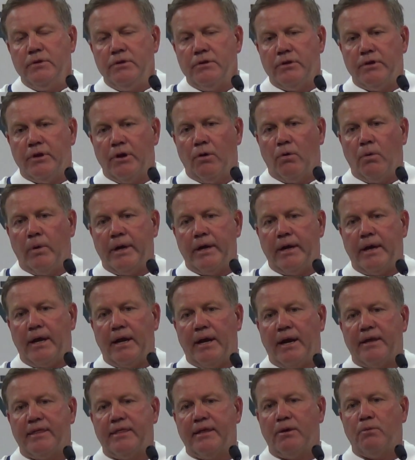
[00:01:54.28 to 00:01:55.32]
you know,
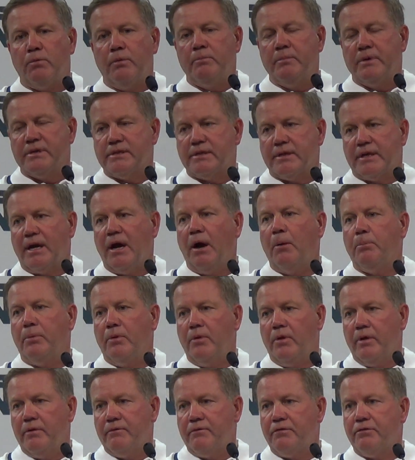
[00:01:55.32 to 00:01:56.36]
and I think we missed a
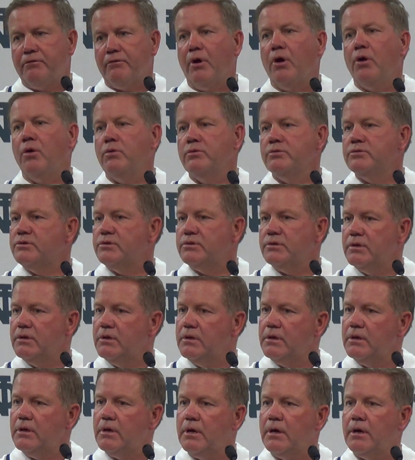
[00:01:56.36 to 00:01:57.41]
couple of throws
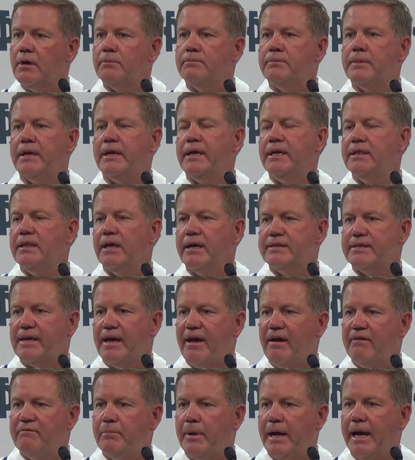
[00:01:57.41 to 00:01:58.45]
that he'd like to
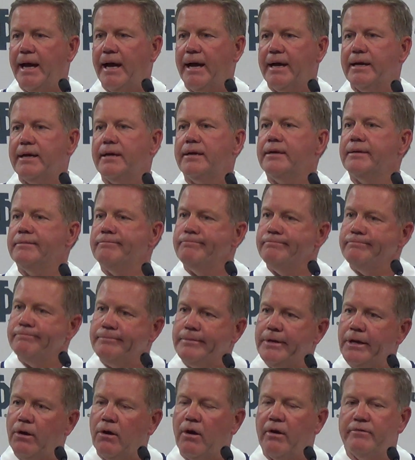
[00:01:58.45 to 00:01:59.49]
have back.
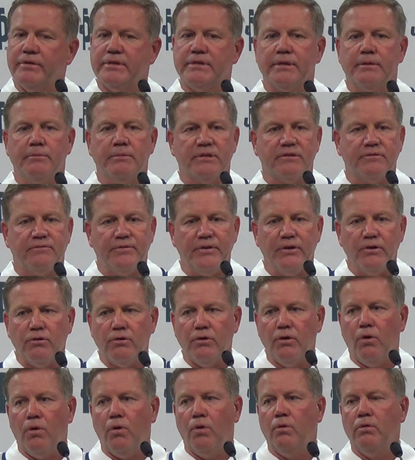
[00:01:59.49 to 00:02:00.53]
You know, obviously missed field
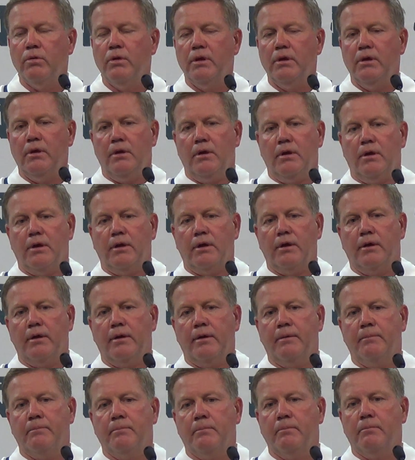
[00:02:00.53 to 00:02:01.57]
goal,
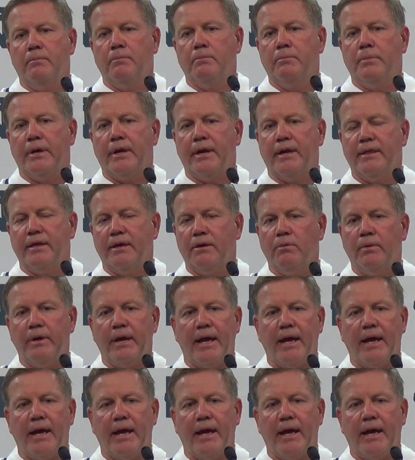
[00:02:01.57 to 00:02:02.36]
but I think we